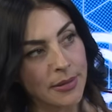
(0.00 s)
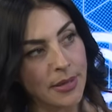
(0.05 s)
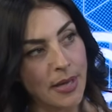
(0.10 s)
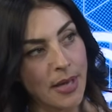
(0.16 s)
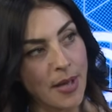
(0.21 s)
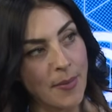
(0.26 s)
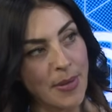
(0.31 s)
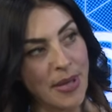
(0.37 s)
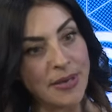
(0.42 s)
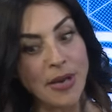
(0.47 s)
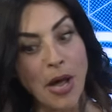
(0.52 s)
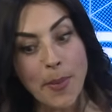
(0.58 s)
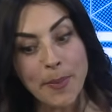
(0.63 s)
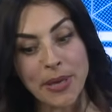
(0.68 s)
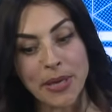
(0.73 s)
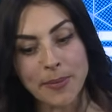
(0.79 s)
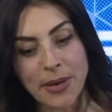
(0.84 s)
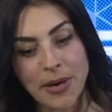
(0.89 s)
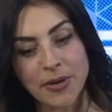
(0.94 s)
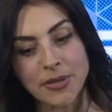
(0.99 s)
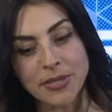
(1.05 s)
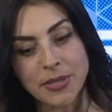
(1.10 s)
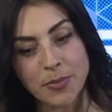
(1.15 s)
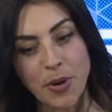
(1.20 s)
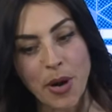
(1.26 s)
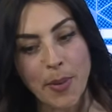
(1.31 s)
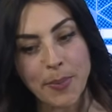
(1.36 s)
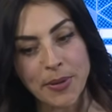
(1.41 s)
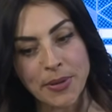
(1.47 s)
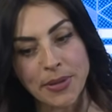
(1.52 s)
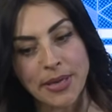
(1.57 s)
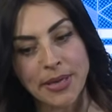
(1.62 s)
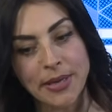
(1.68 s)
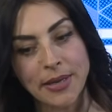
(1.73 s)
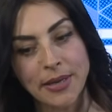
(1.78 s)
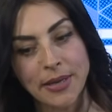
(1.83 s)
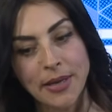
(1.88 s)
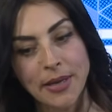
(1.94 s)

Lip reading: and not being parented properly.